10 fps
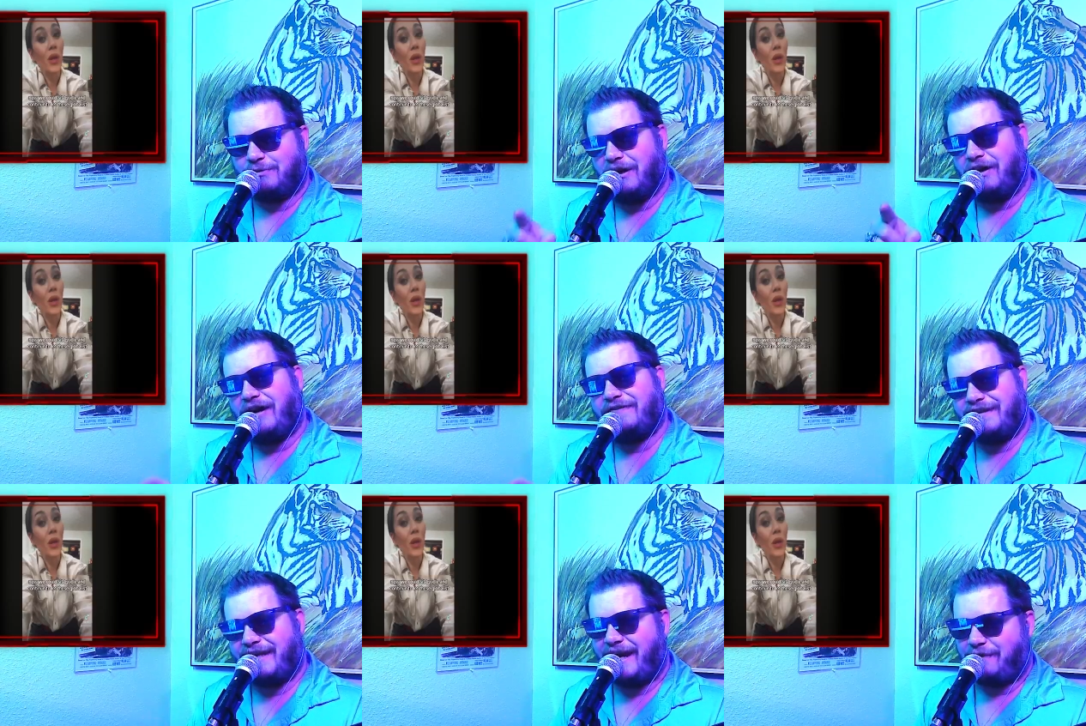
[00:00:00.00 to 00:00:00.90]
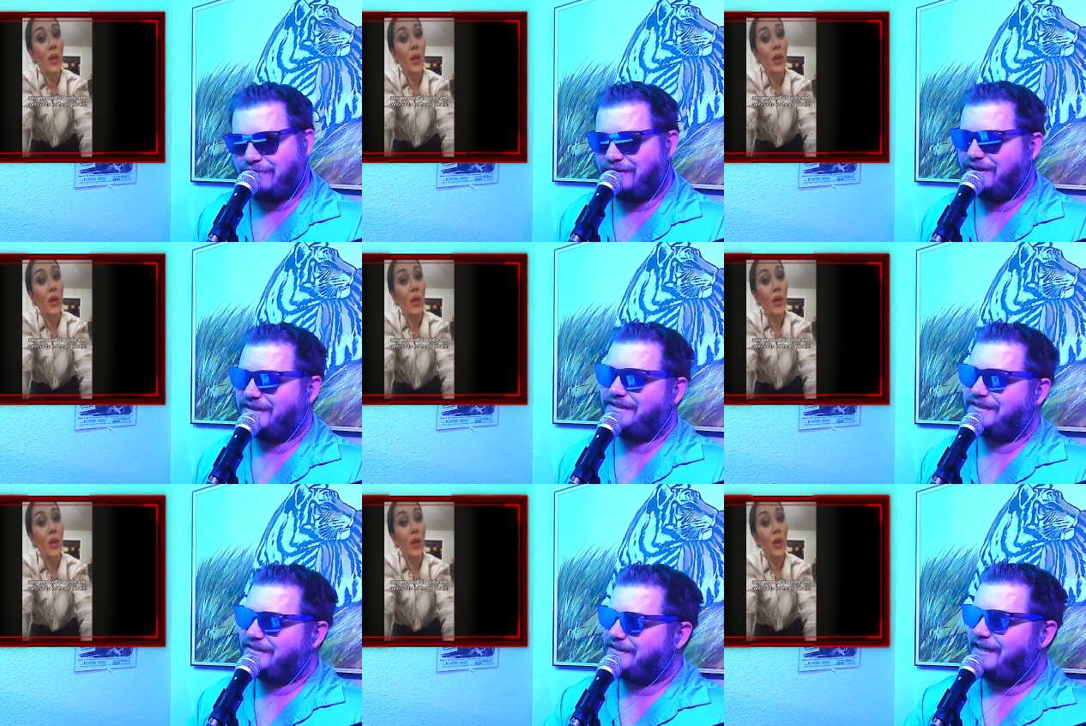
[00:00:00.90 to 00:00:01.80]
Speaker 1: We all have the tape.
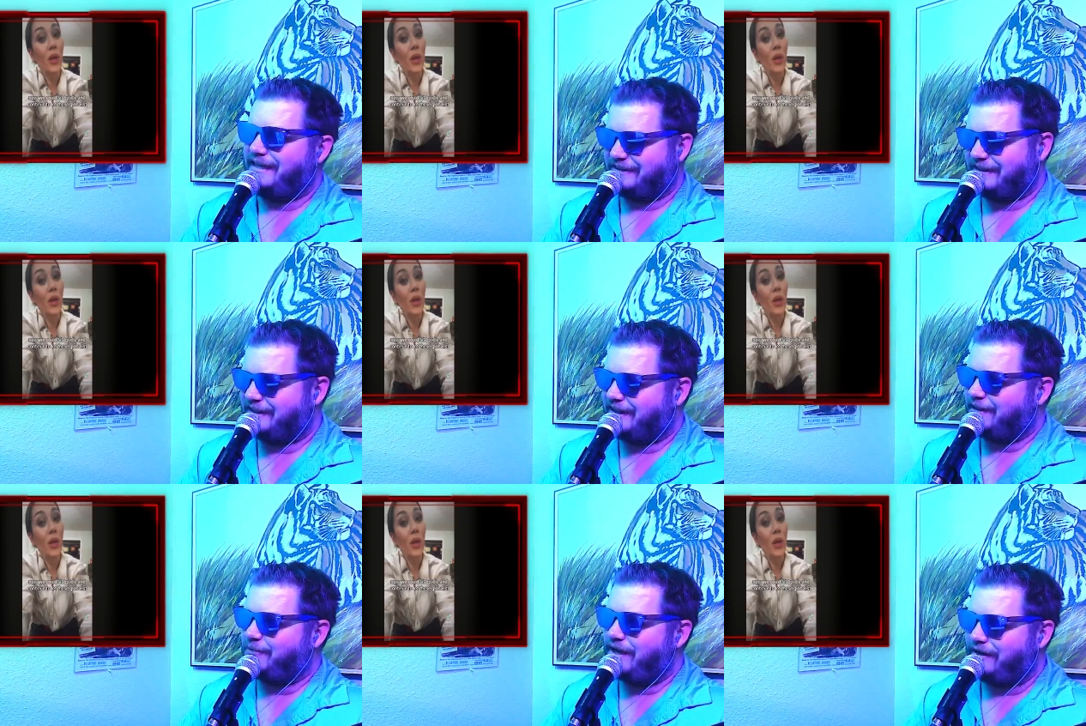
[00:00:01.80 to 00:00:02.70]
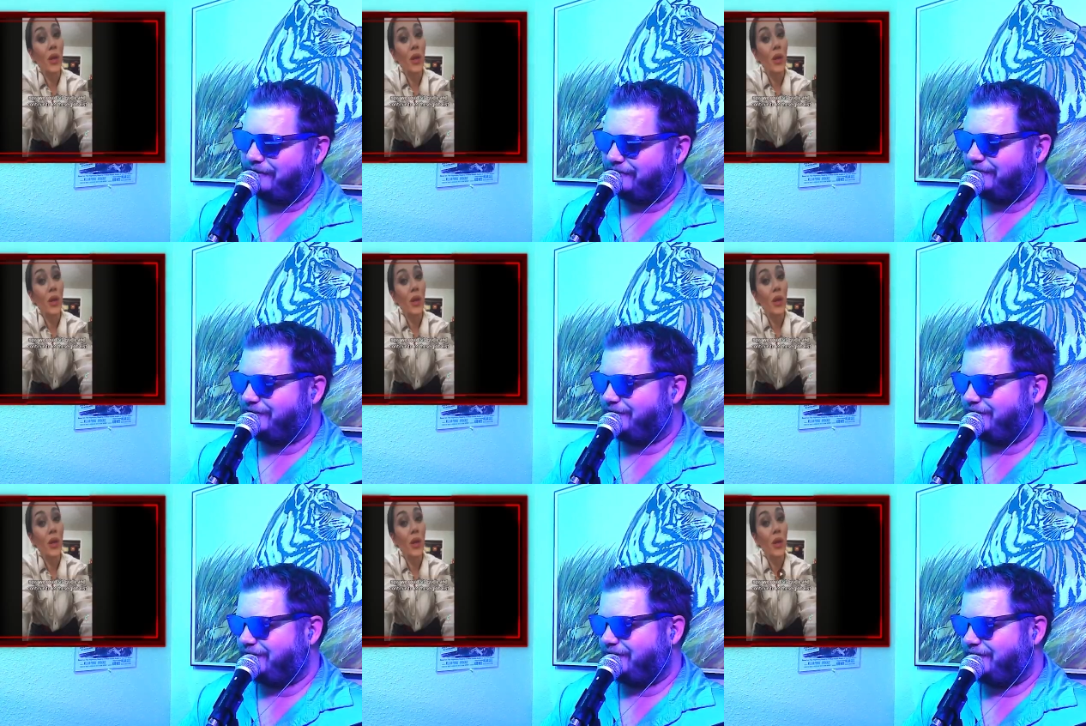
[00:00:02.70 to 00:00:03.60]
It's going to come out.
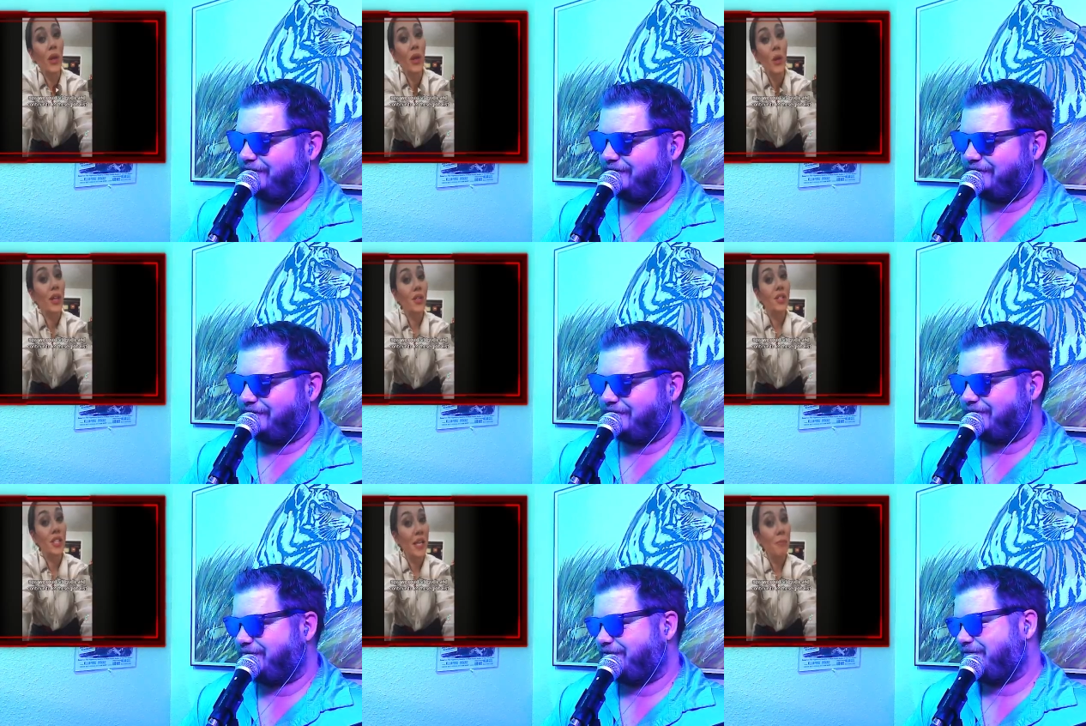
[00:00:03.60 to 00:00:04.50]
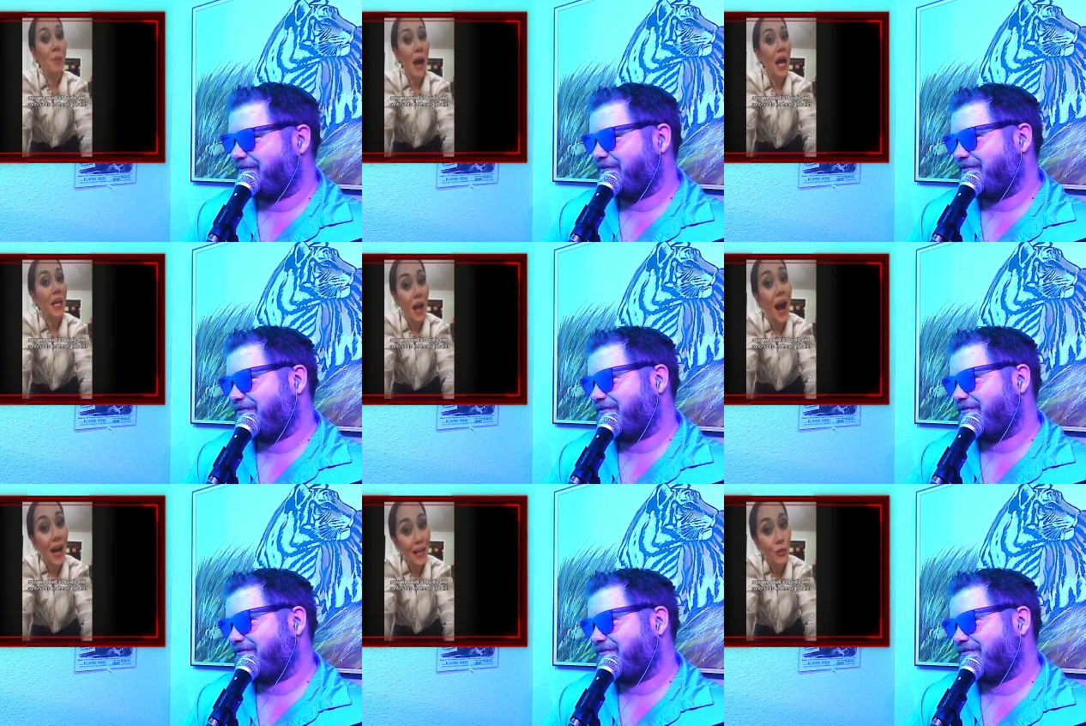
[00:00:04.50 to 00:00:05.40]
Speaker 2: We could sit by
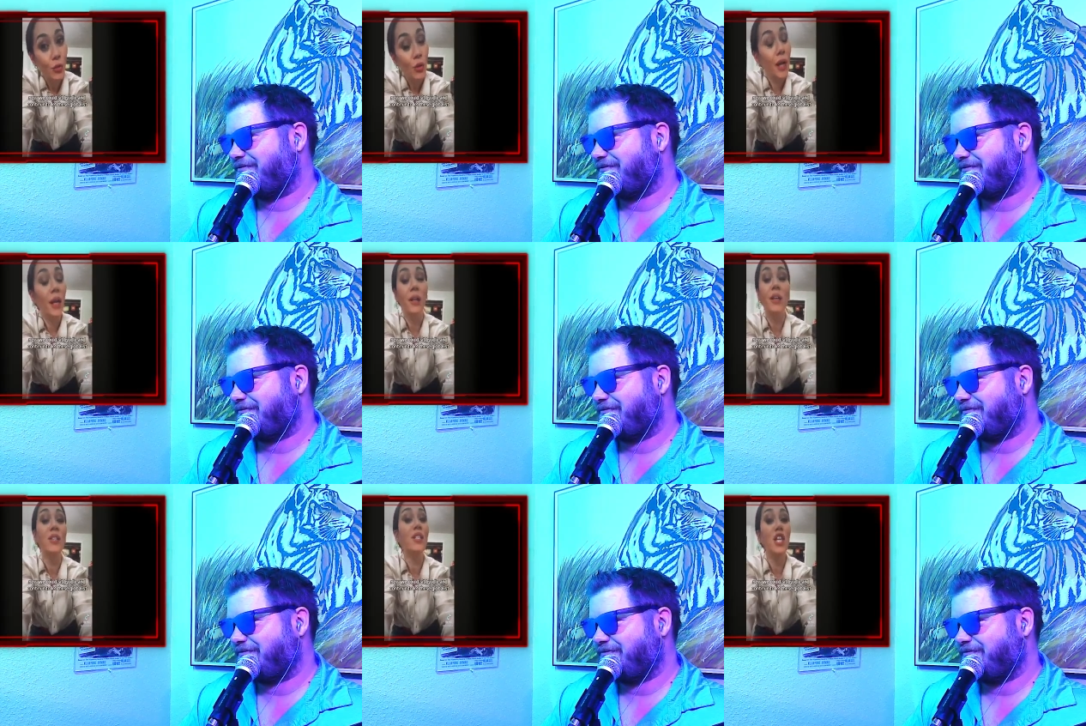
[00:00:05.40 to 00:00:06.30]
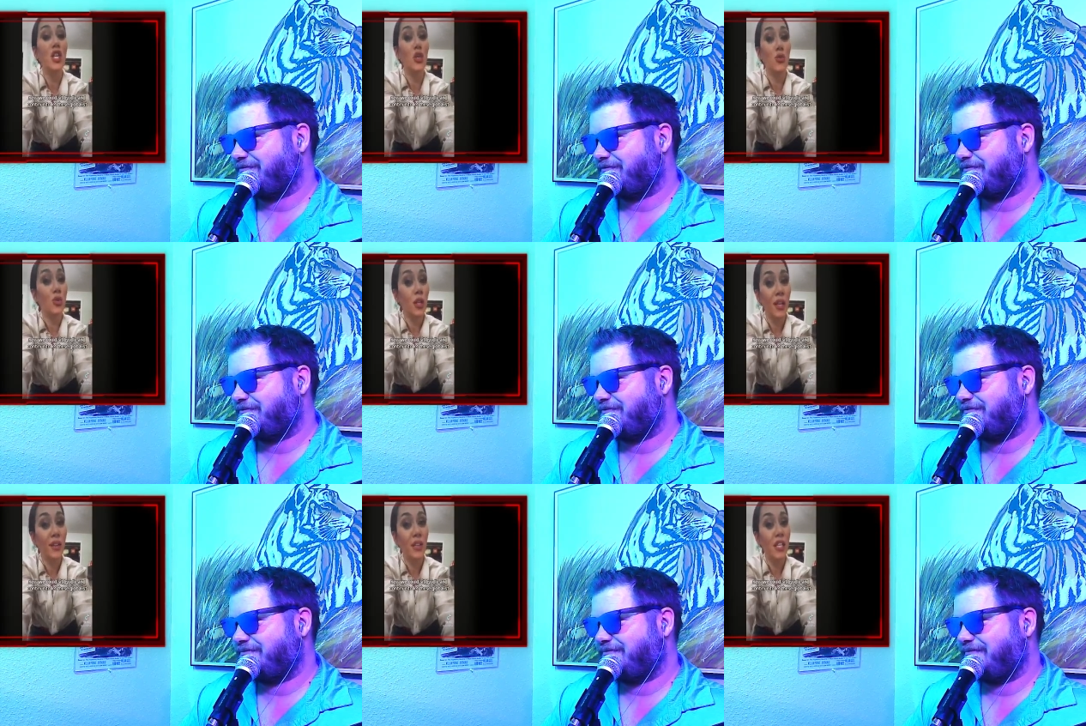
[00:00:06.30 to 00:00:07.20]
idle and continue to
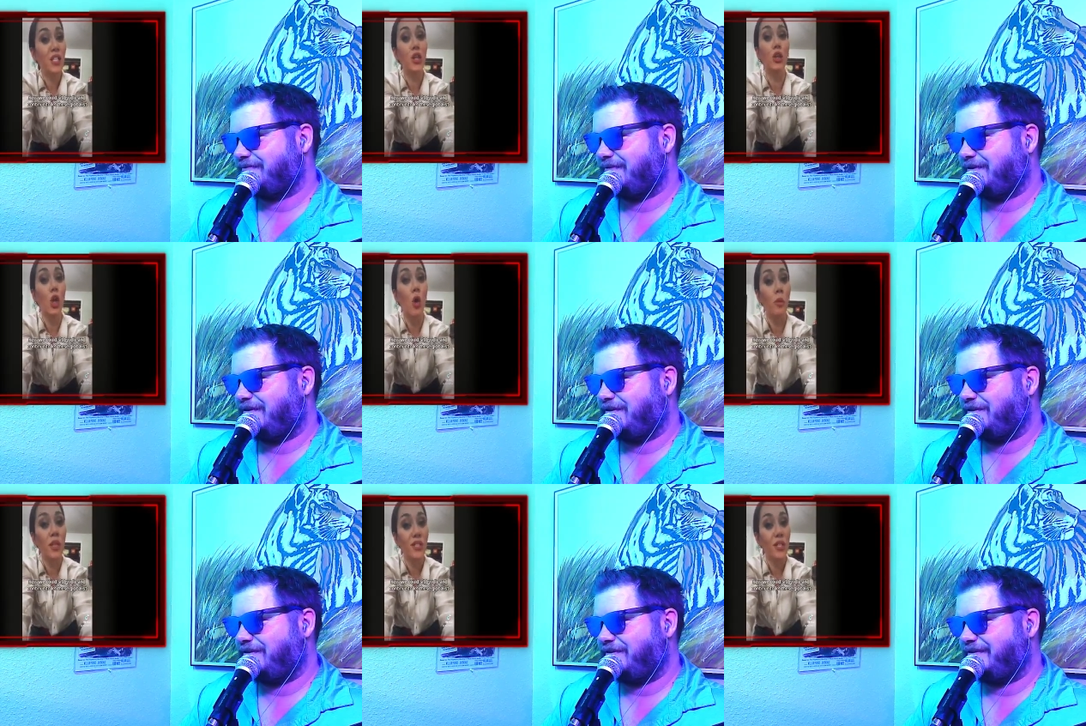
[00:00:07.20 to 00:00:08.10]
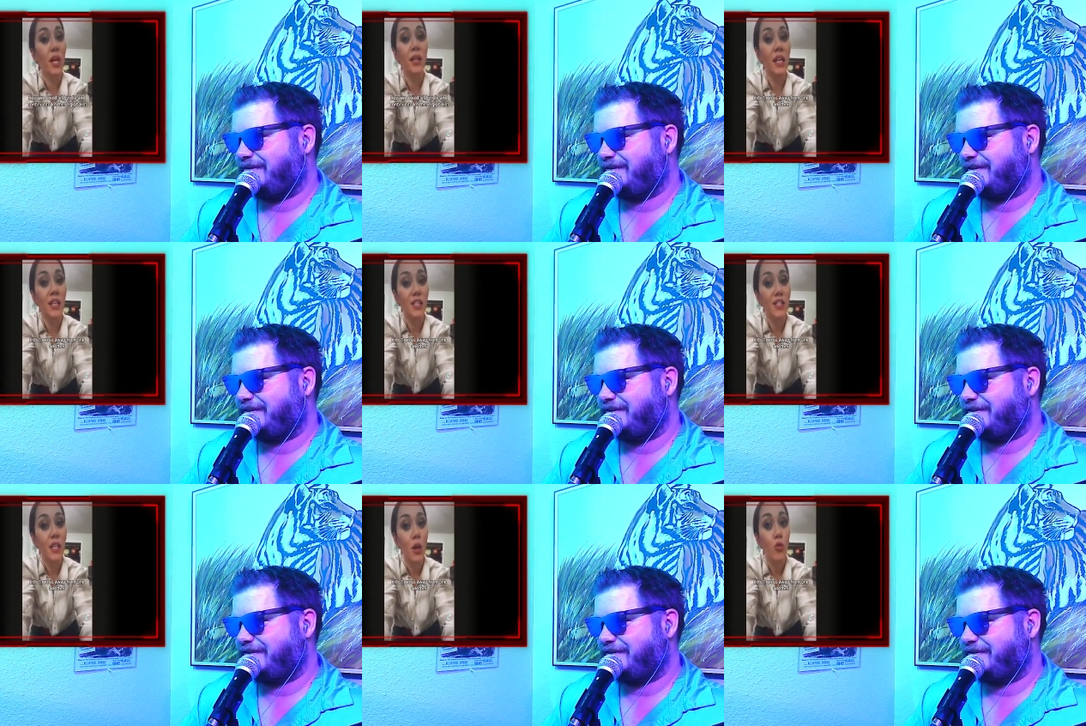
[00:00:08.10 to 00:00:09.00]
let these globalist
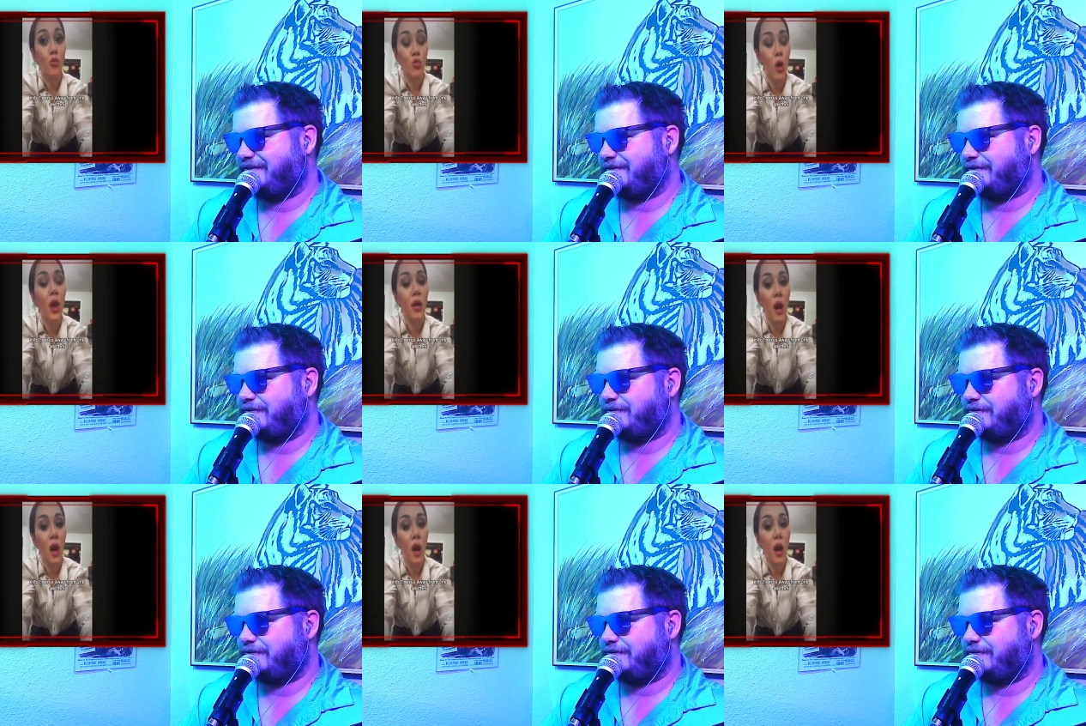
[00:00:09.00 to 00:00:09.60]
elitists run